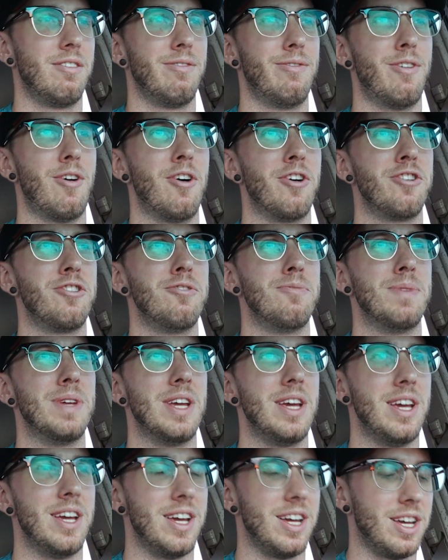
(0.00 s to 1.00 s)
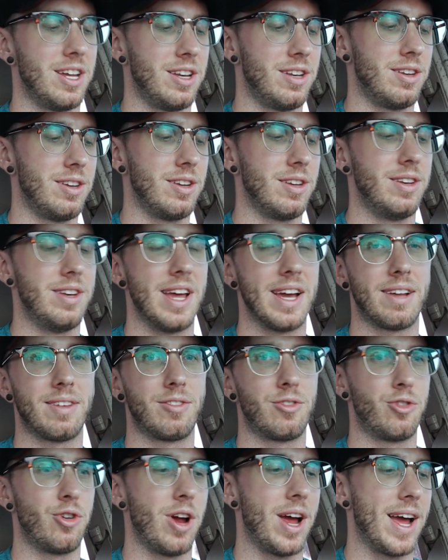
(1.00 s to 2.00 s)
volume and
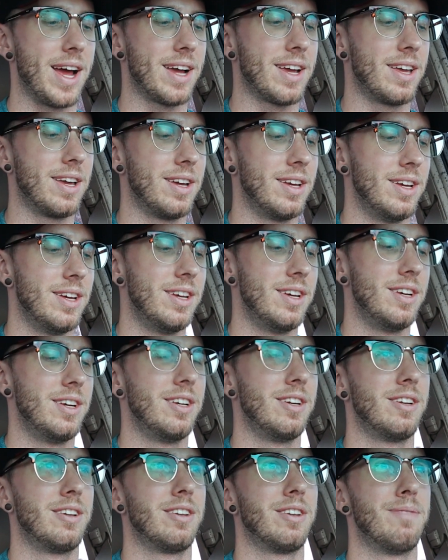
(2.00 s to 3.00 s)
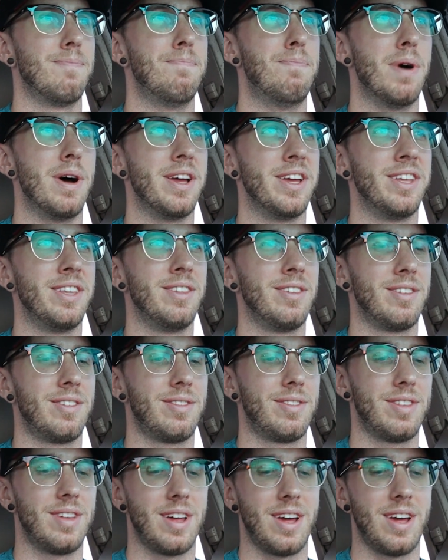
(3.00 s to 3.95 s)
next track buttons.